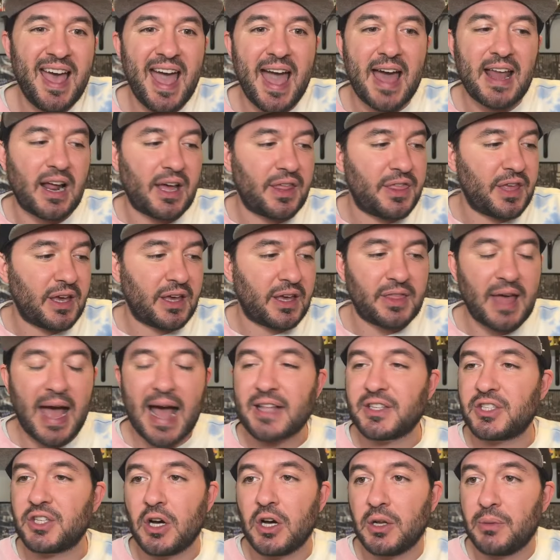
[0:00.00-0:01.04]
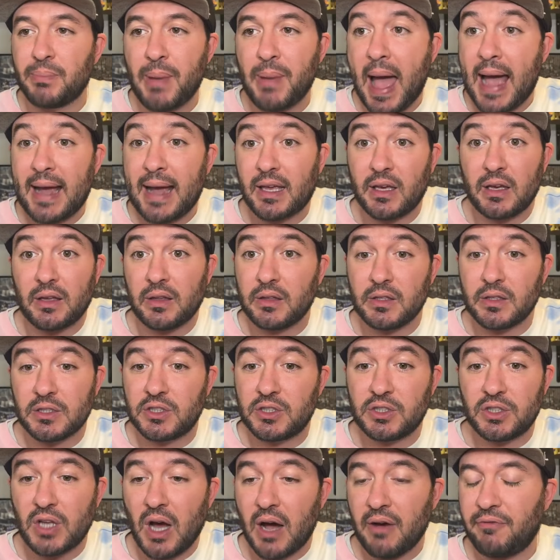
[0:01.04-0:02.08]
And I think that's unpacking the
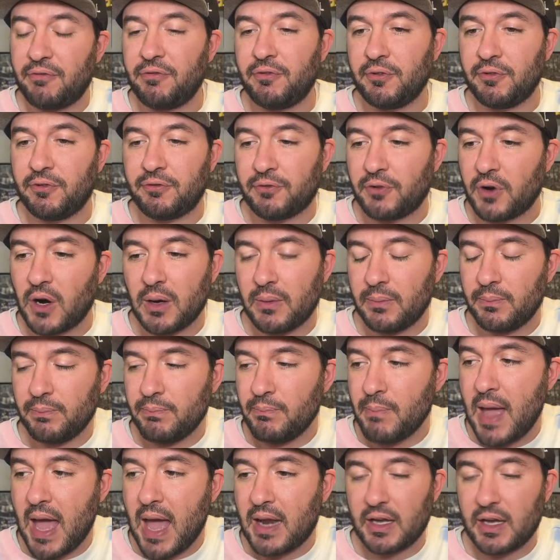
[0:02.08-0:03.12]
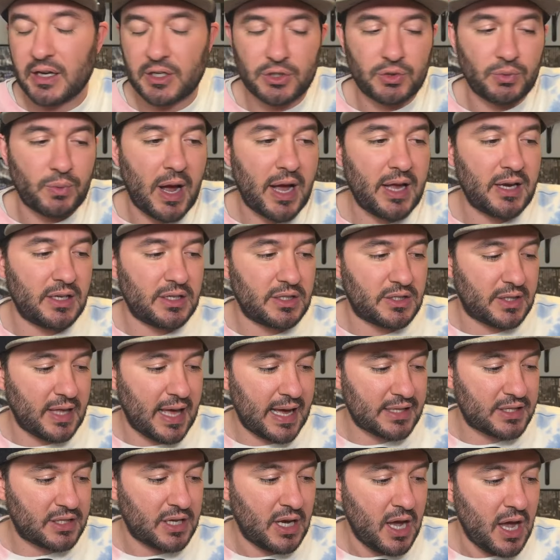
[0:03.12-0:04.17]
stuff from Mannix, right? Is
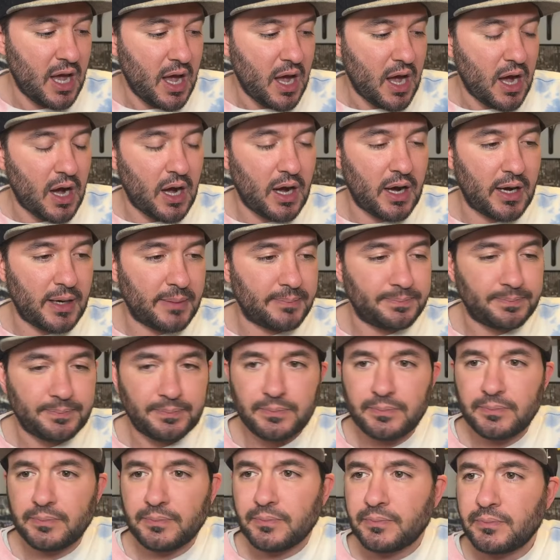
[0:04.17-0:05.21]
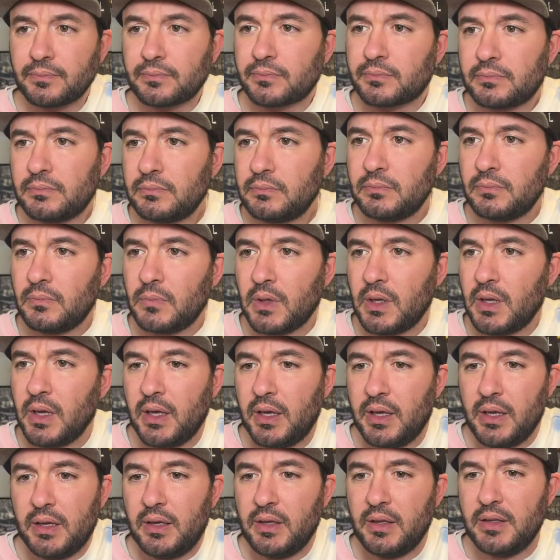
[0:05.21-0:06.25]
that
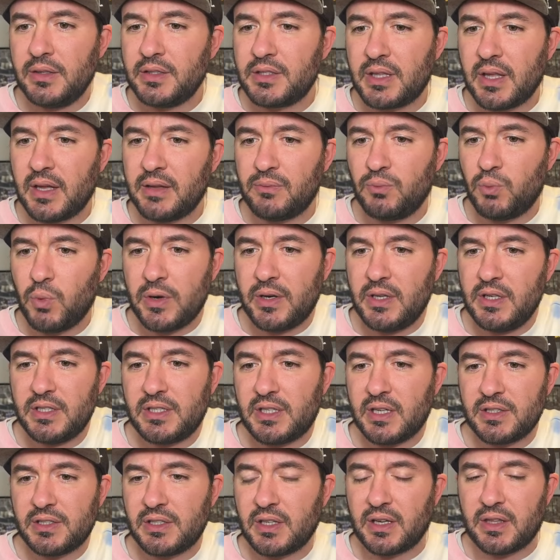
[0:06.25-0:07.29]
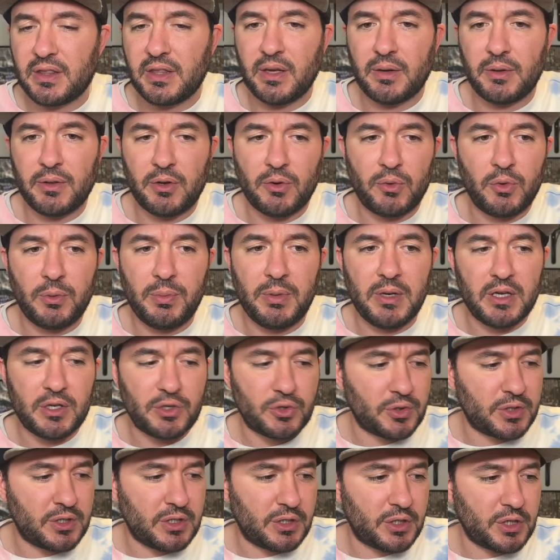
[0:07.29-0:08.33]
when he says like there would be
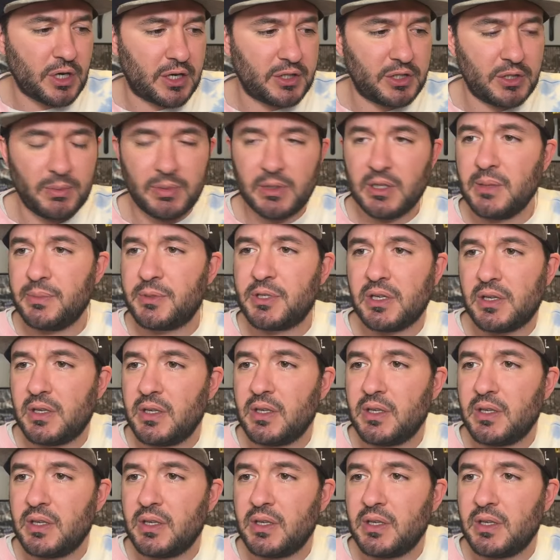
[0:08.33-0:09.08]
interest in Chauncey Billups,